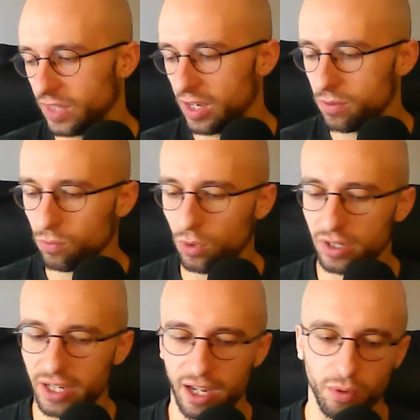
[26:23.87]
then one
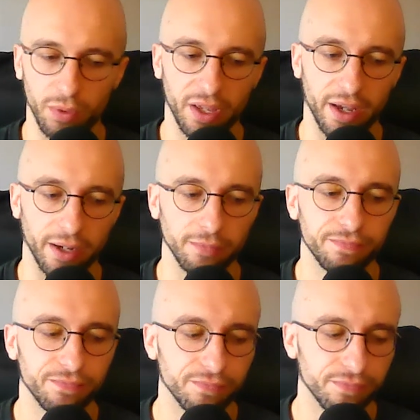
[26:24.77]
day we were there,
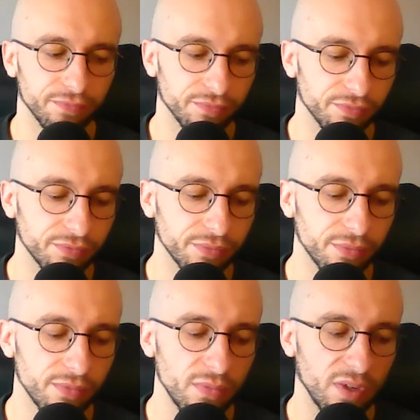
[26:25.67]

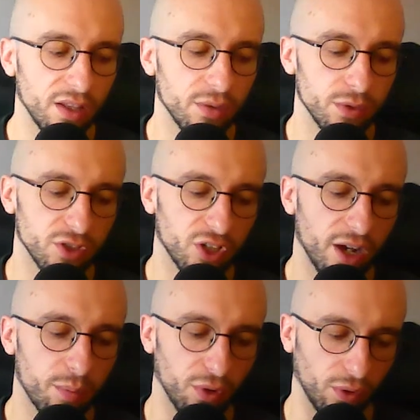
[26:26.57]
and there was this
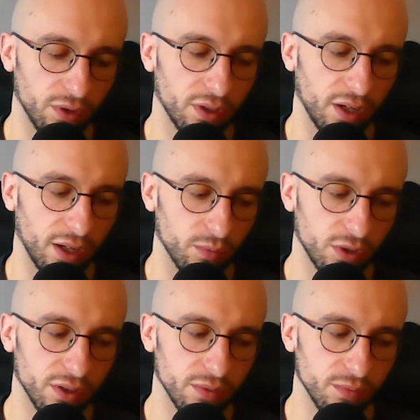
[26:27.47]
couple, and one
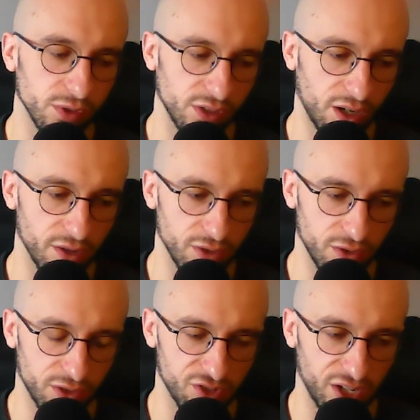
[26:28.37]
of them was a guy who
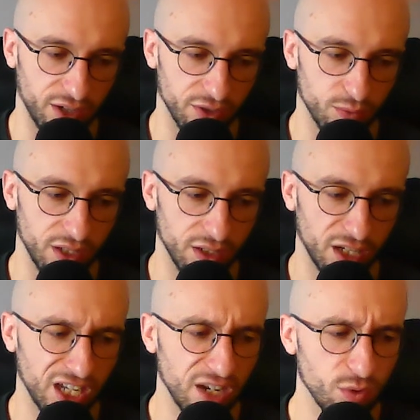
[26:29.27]
used to sell us weed,
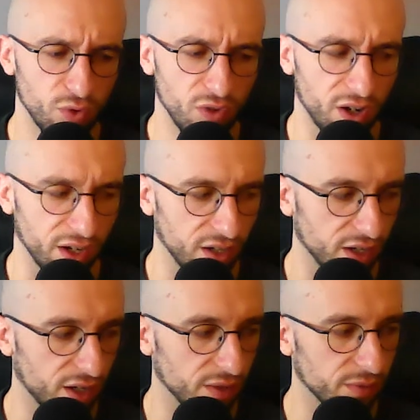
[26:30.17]
and they were all right.
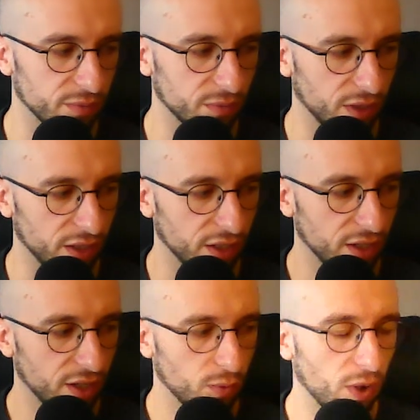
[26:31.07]
Like I like,
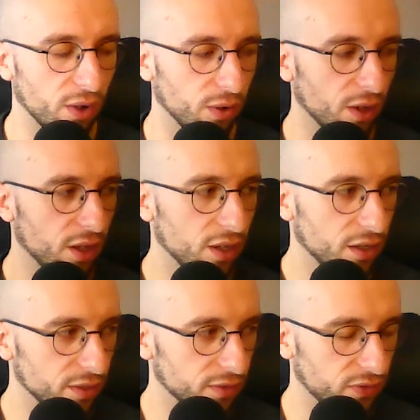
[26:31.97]
well,
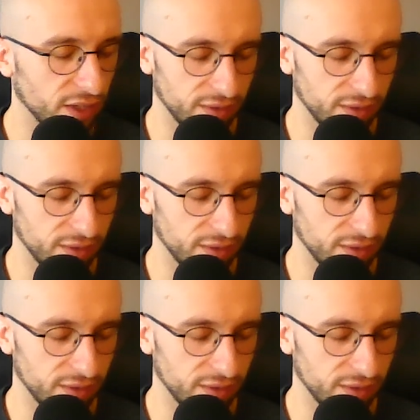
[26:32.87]
they,